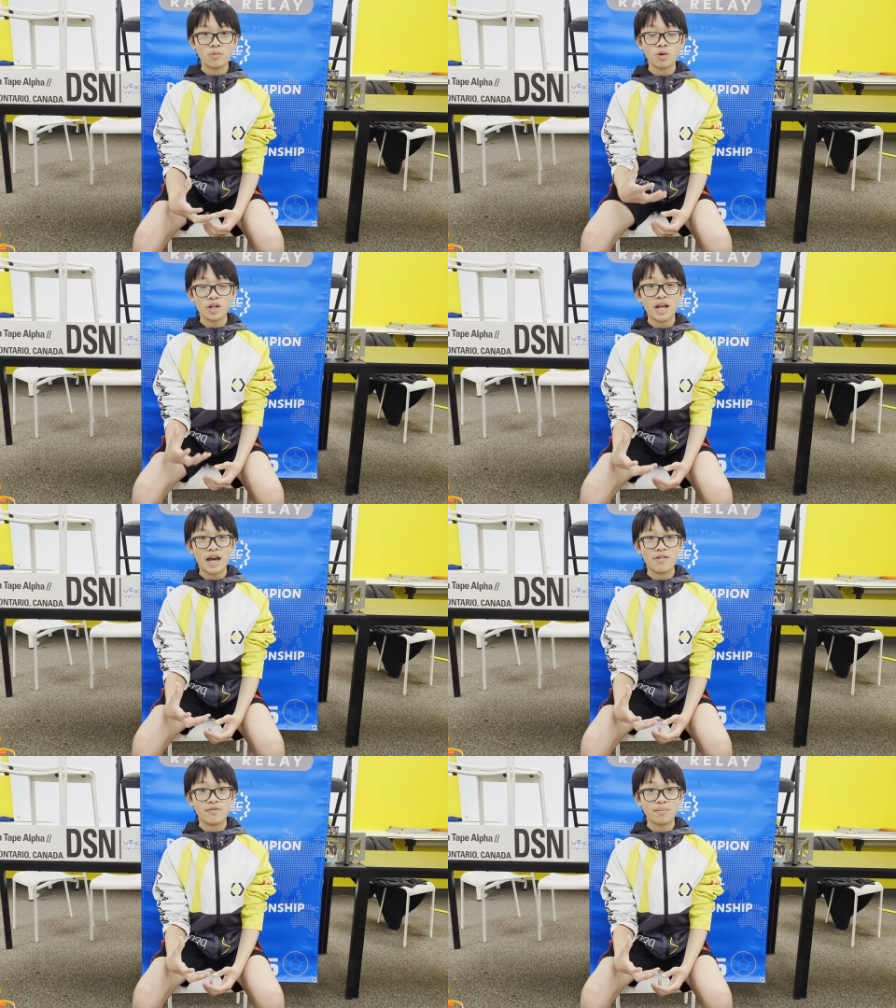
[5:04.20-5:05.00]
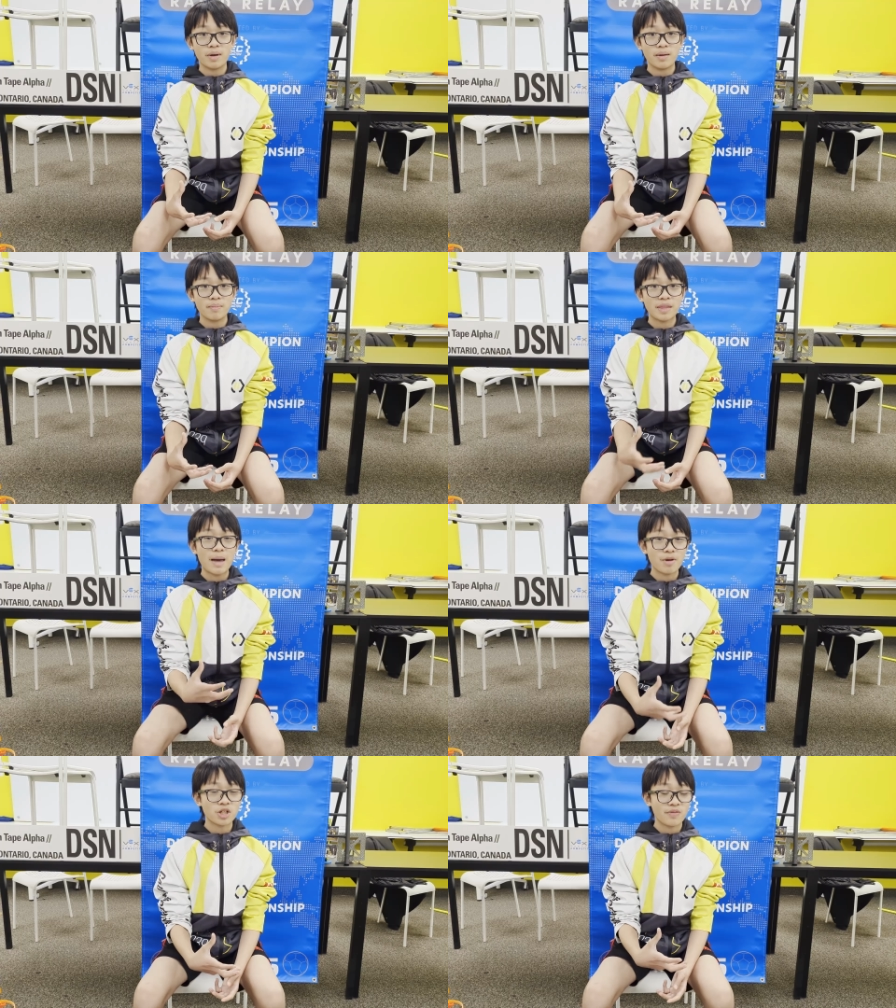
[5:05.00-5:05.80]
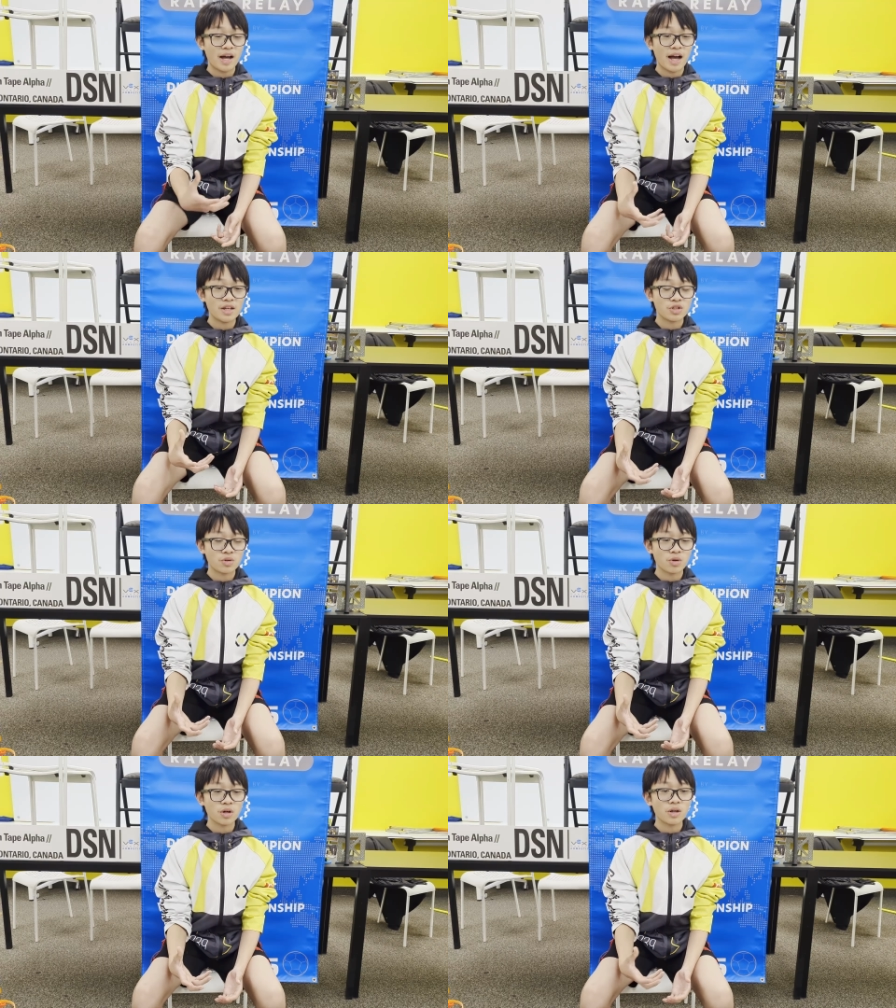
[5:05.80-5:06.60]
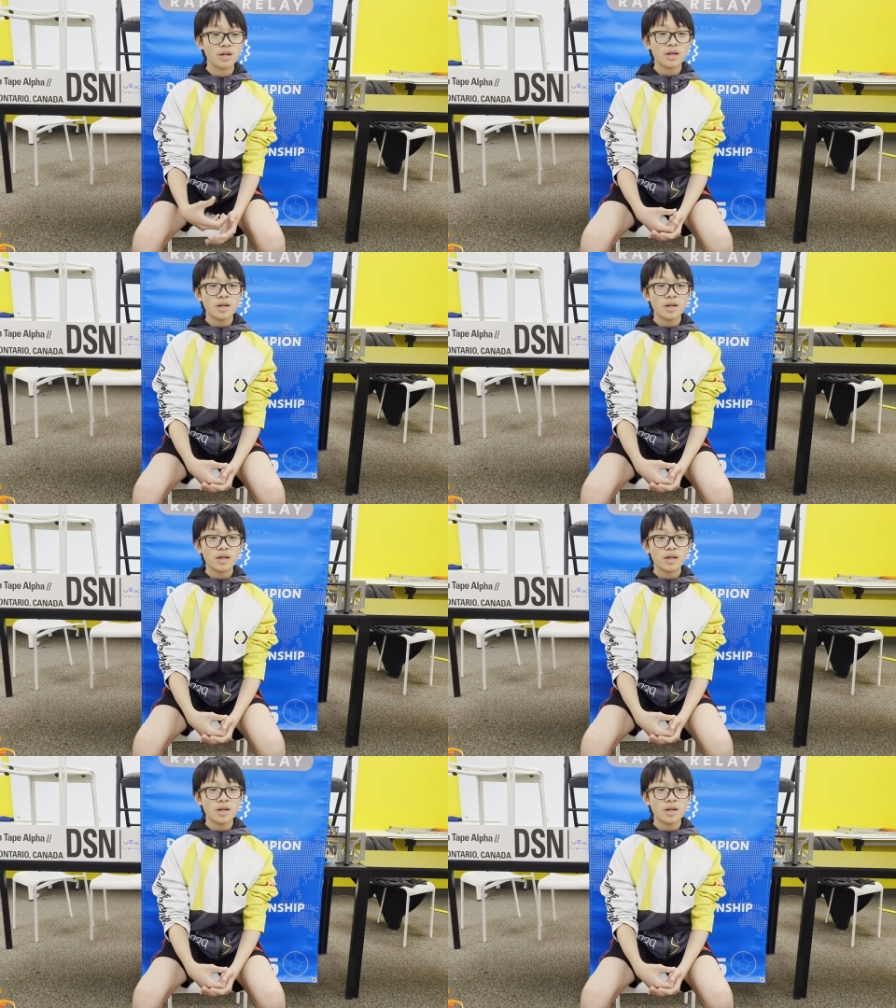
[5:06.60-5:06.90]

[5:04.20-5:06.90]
wouldn't have that much of a high score.